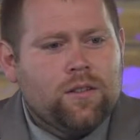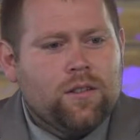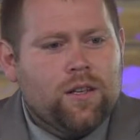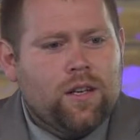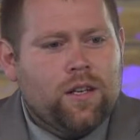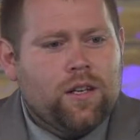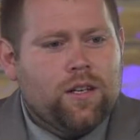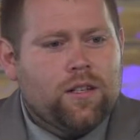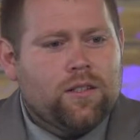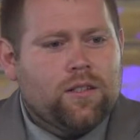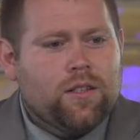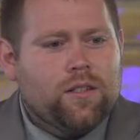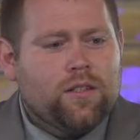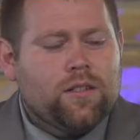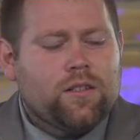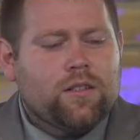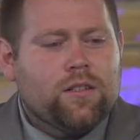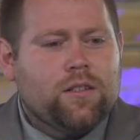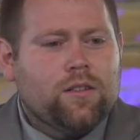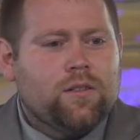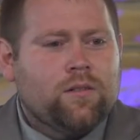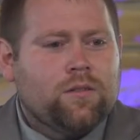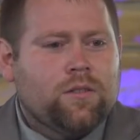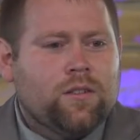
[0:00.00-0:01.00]
And it's
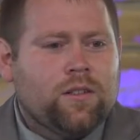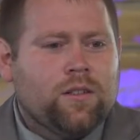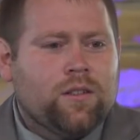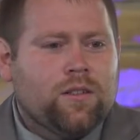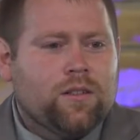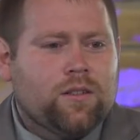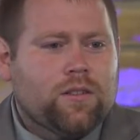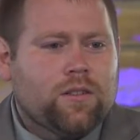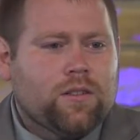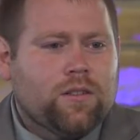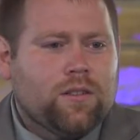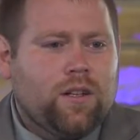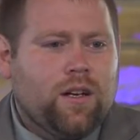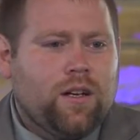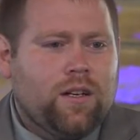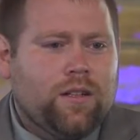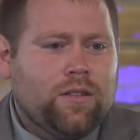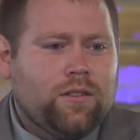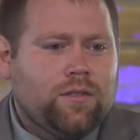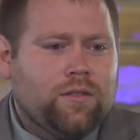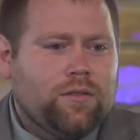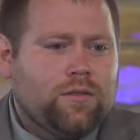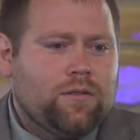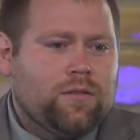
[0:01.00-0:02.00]
instilled in us,
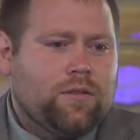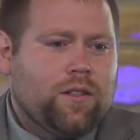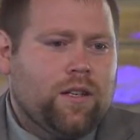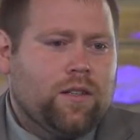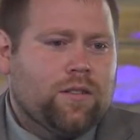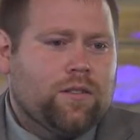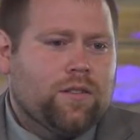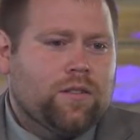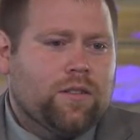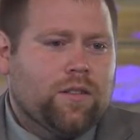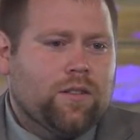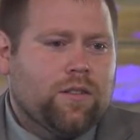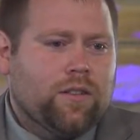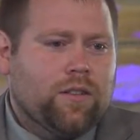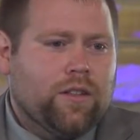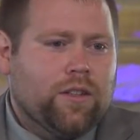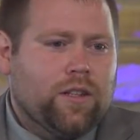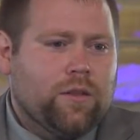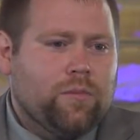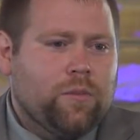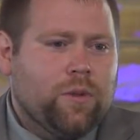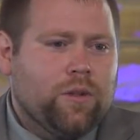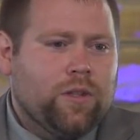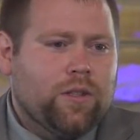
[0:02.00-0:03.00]
not
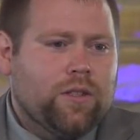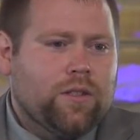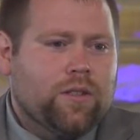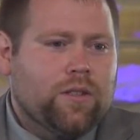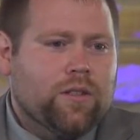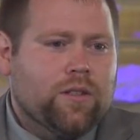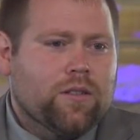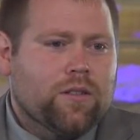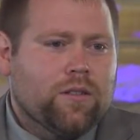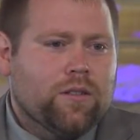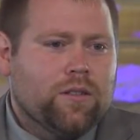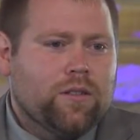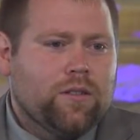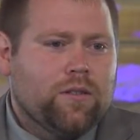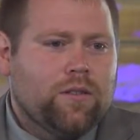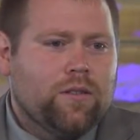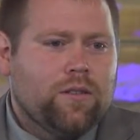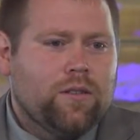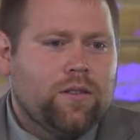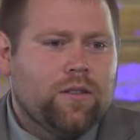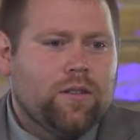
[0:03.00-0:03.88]
necessarily maliciously,